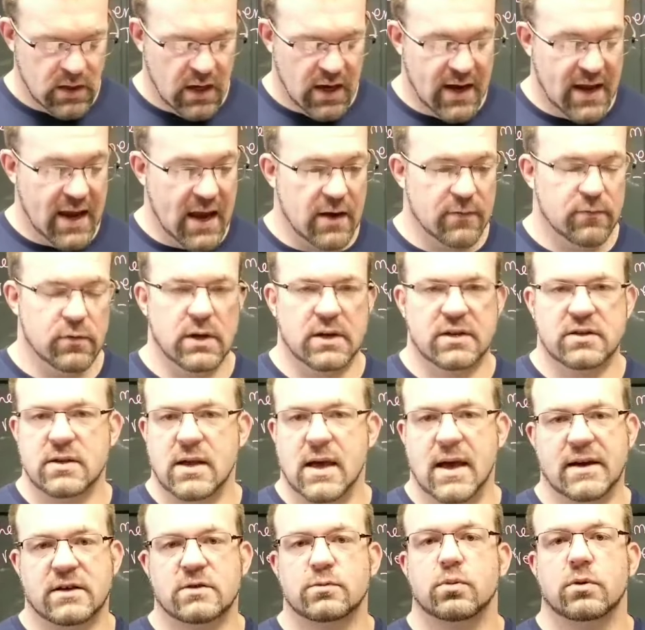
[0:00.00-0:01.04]
I have an
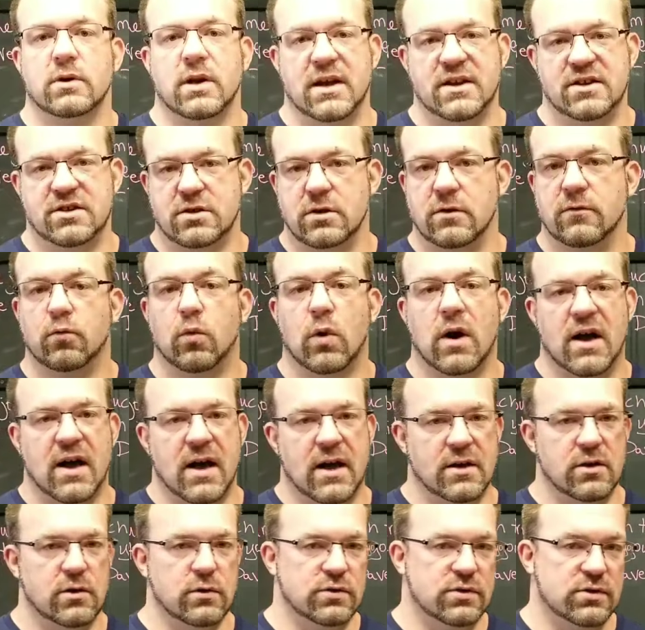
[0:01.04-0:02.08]
explanation of why I
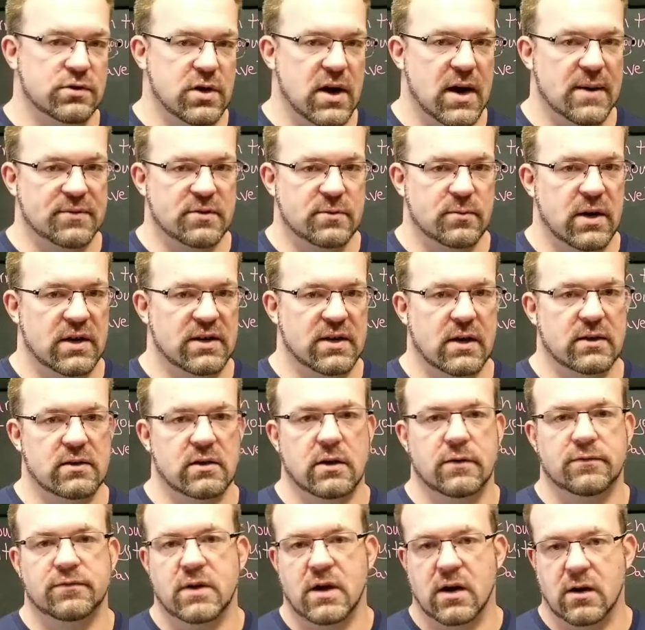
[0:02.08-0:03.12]
use straps in my
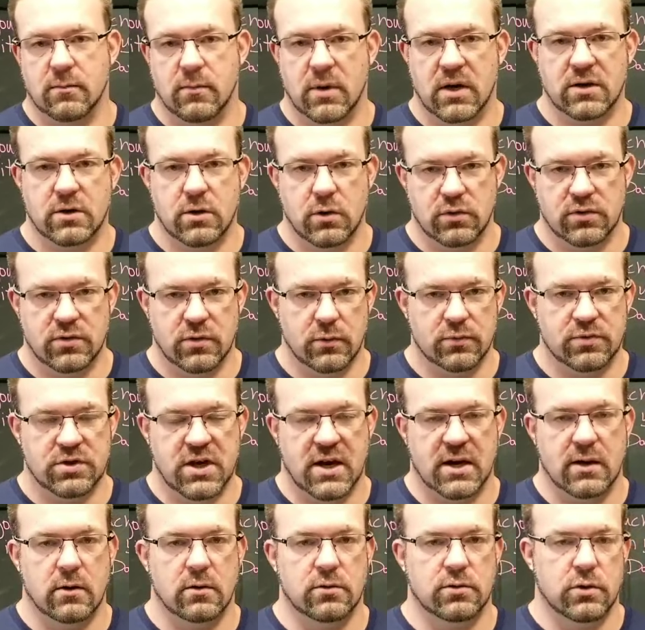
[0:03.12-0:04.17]
deadlift on my YouTube
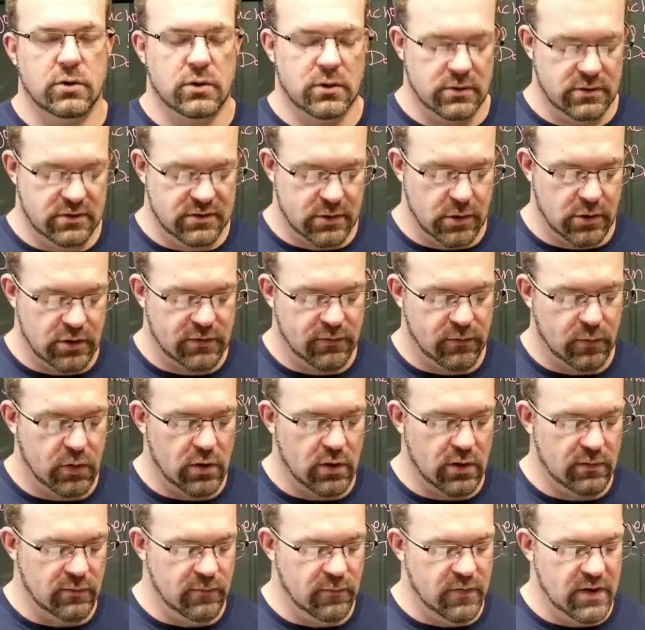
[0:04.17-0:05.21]
channel. You can search for
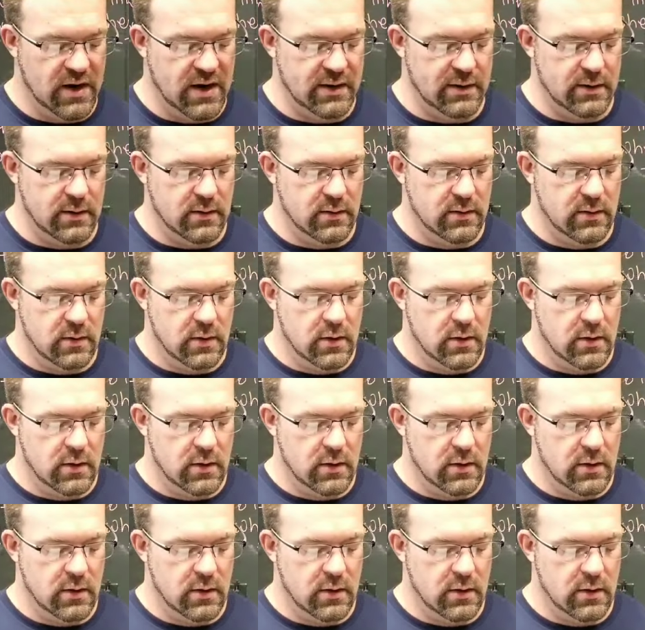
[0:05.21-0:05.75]
it and find it.